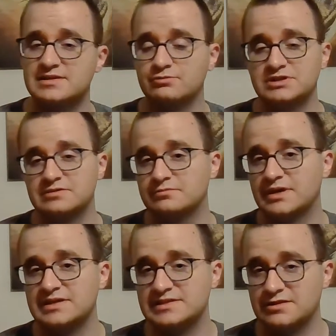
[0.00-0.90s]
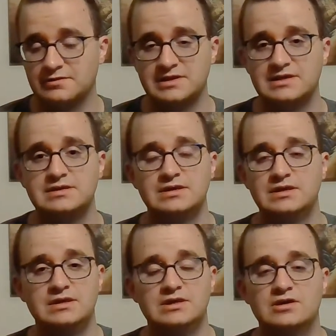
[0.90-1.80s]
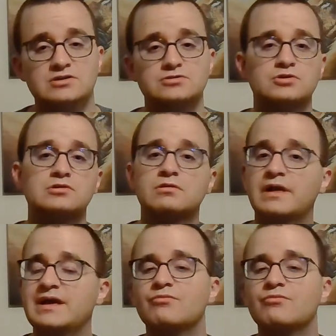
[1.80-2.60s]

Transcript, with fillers: that we can basically you know, claim